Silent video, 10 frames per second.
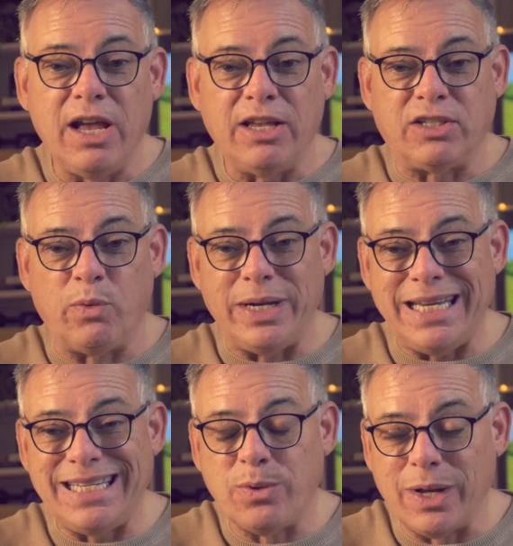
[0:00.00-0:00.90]
so we
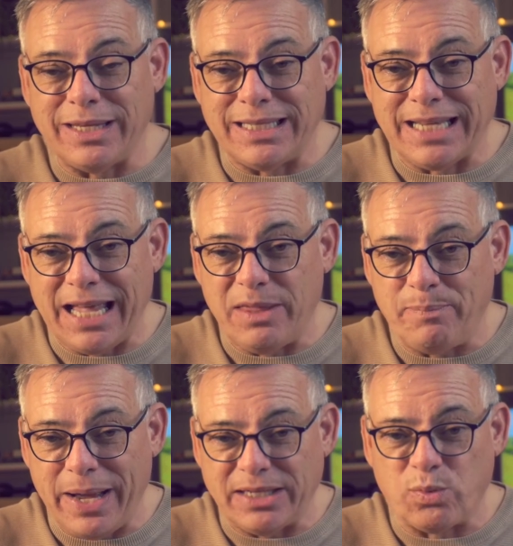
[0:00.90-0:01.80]
need to understand the
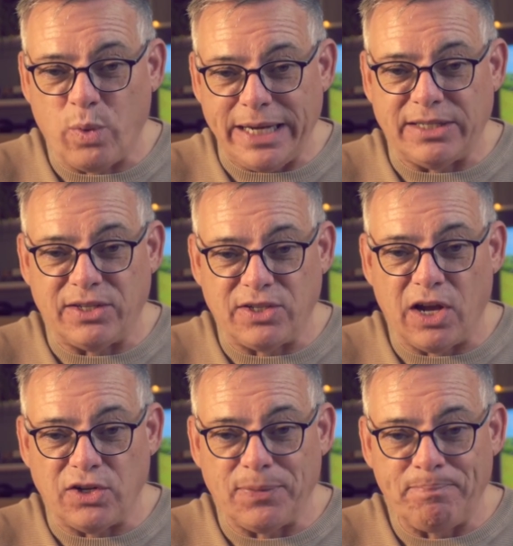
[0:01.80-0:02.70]
best way to
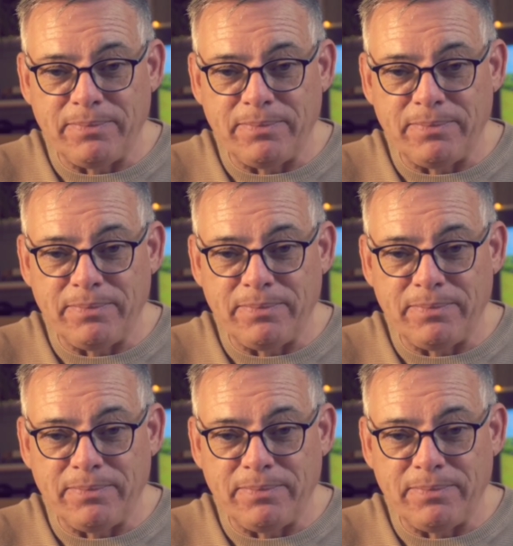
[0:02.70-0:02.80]
search.